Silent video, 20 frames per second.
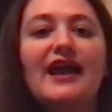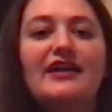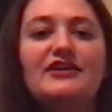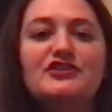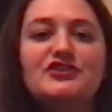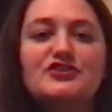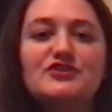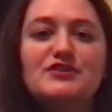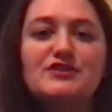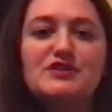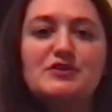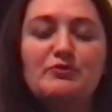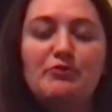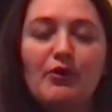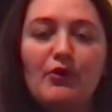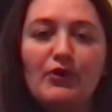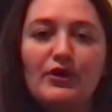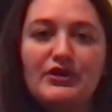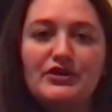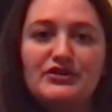extra
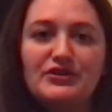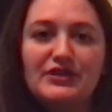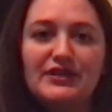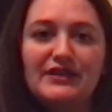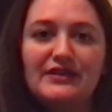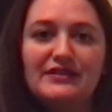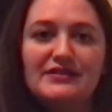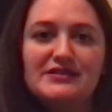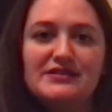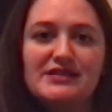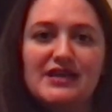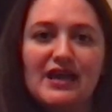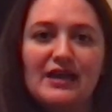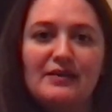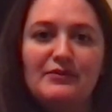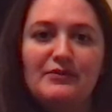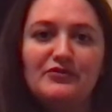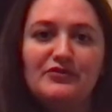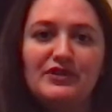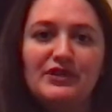support during this time
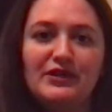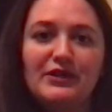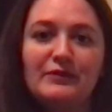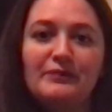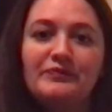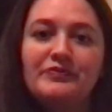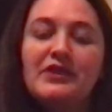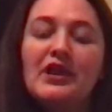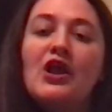of year,